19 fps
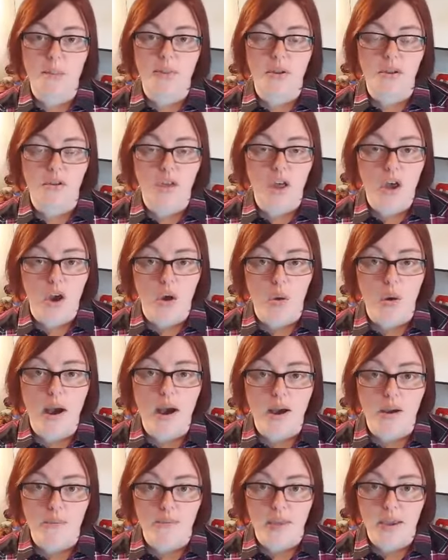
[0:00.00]
below
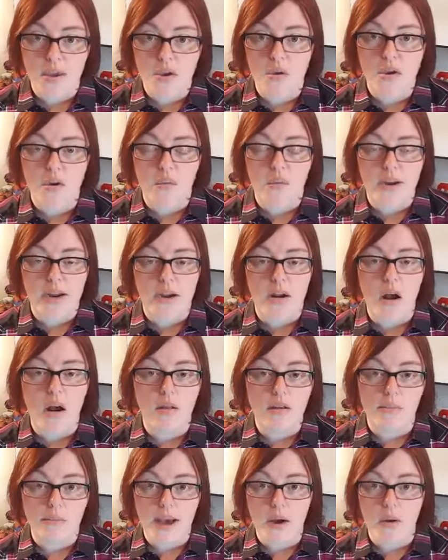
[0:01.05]
that you can read
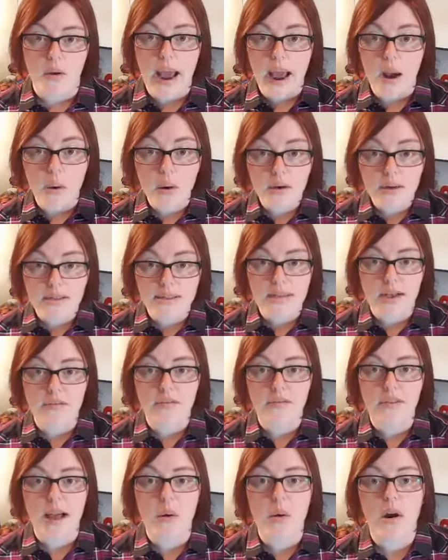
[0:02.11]
all about our cassava
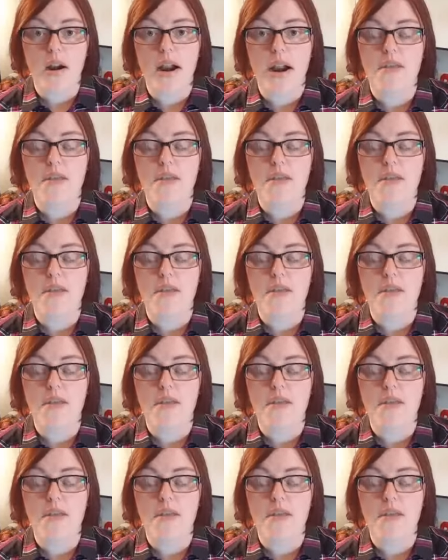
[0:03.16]
flour.